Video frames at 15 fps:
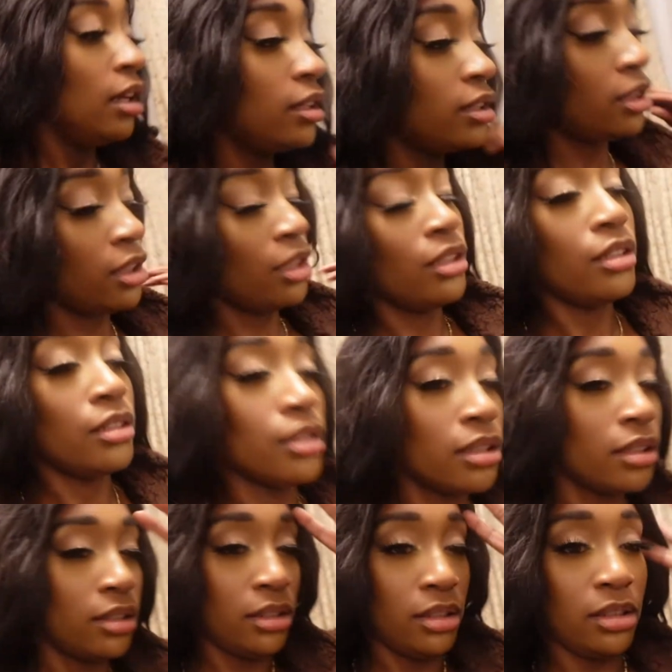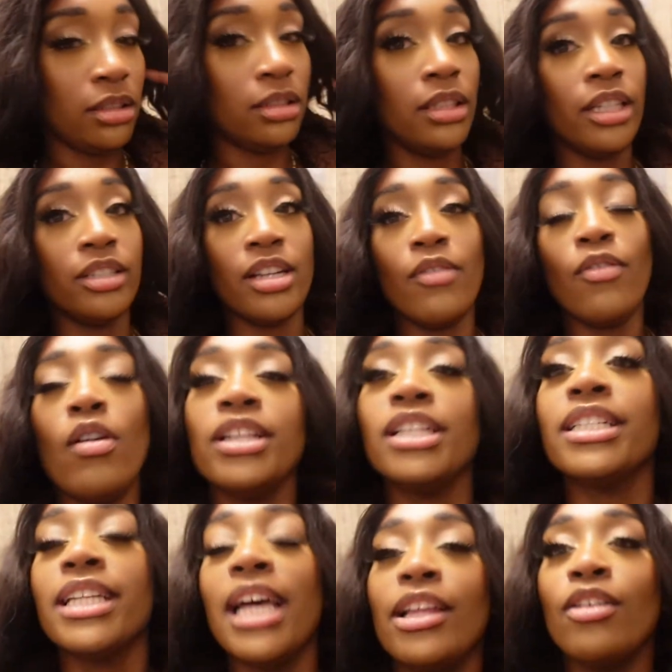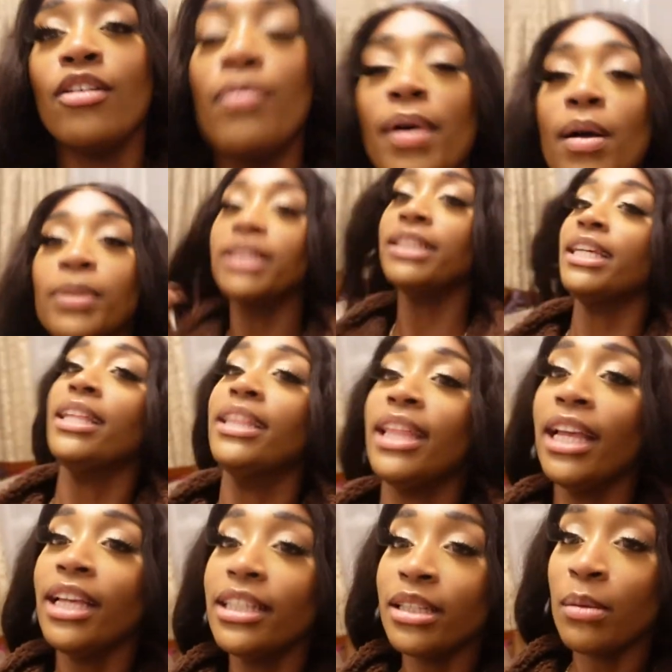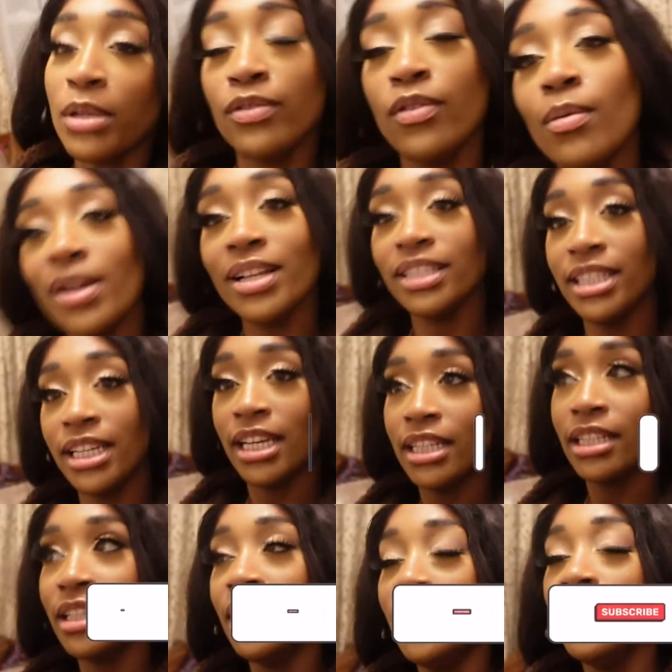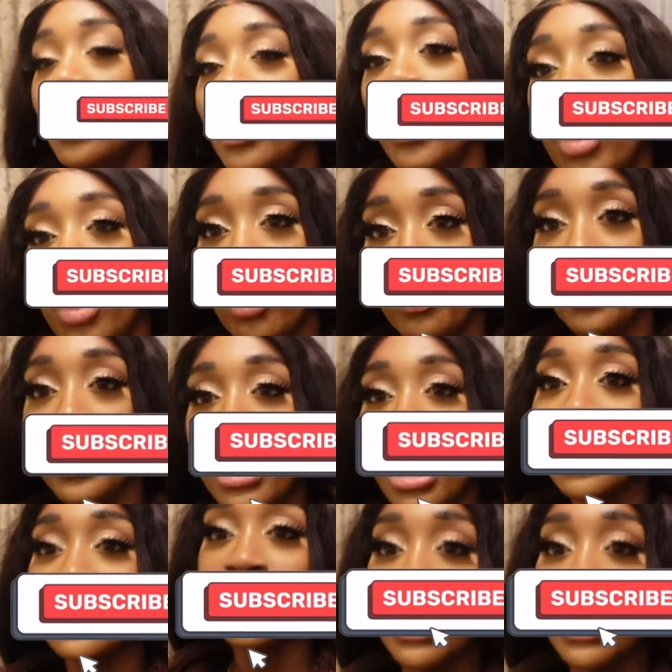So literally, I thought I'd just sign off. But I want to say thank you so much for watching. Hope you guys